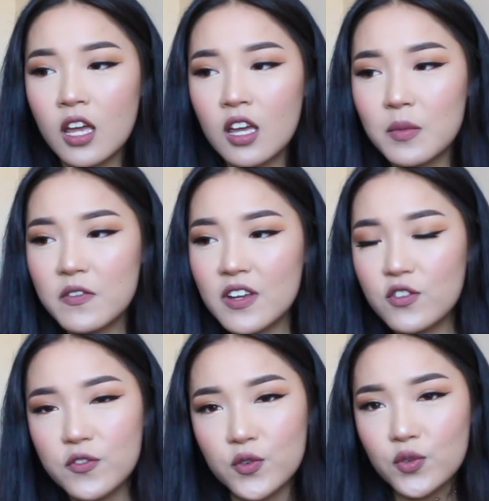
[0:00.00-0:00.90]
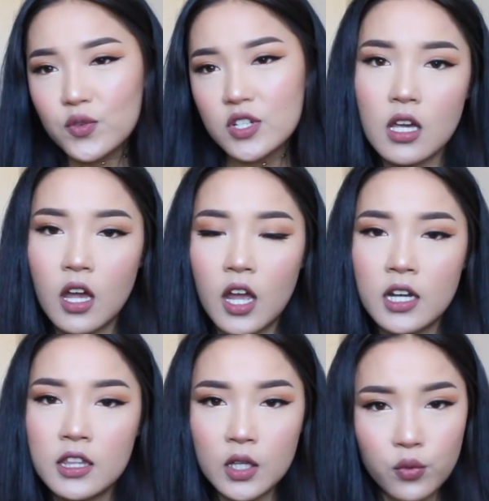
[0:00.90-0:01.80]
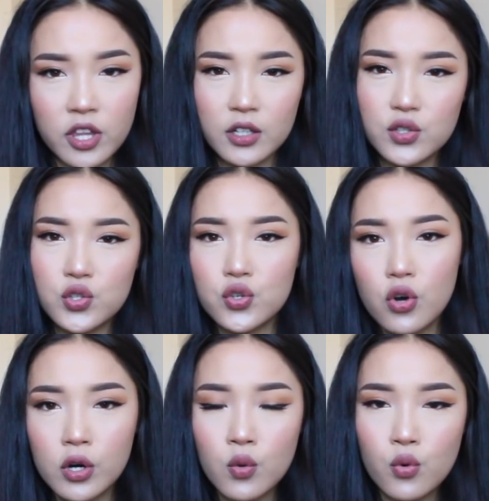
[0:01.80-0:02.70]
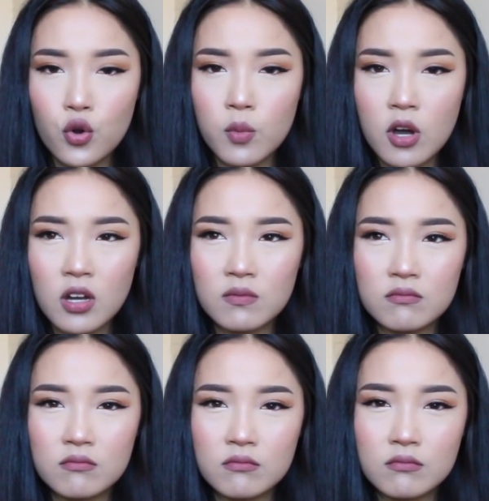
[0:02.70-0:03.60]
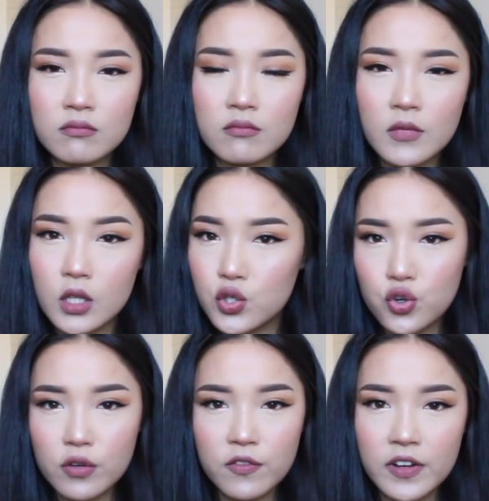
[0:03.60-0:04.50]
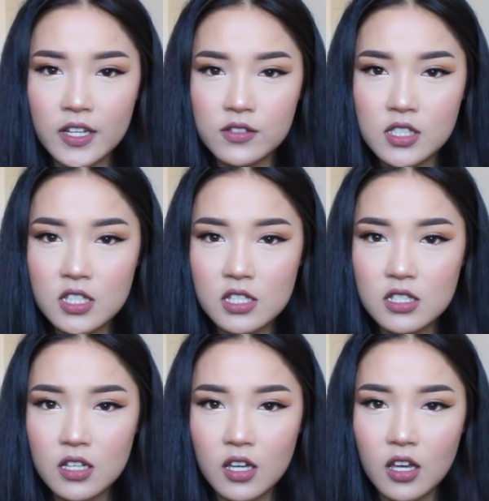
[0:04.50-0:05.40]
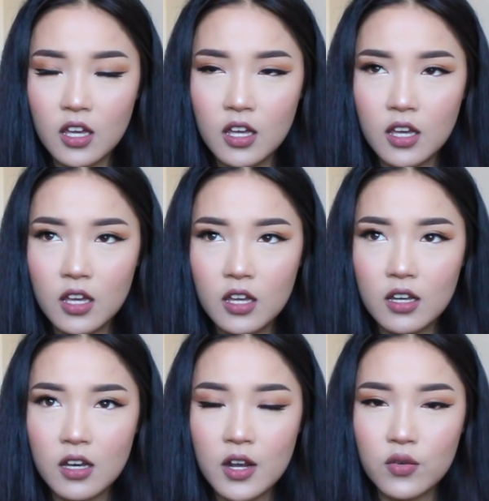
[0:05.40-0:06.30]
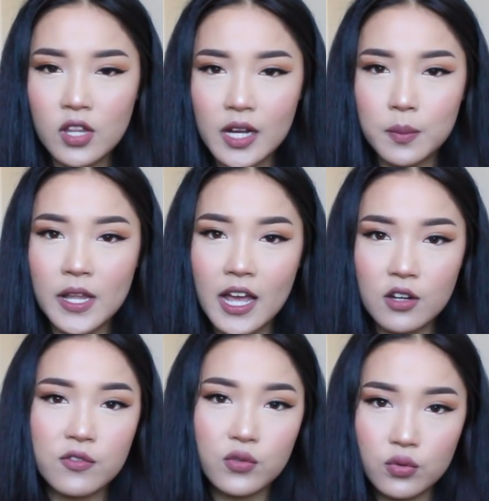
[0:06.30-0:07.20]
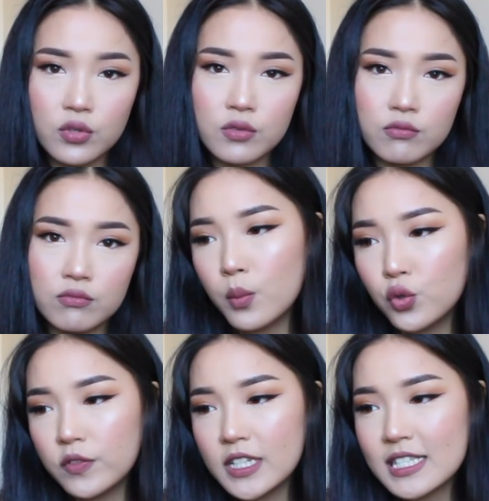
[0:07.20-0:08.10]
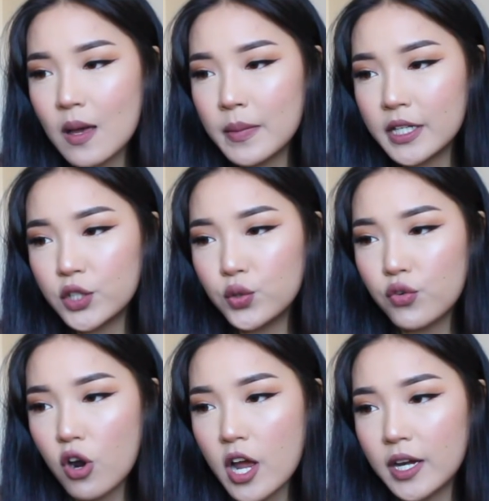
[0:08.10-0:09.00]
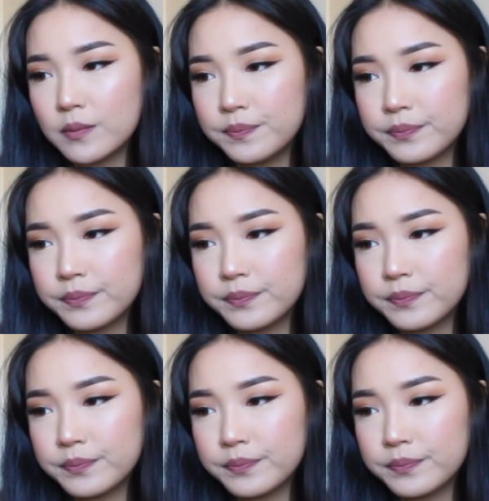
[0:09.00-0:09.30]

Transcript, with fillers: And my favorite food, anything with like a strong aroma, strong flavors. I don't like bland food. Movies that make you cry.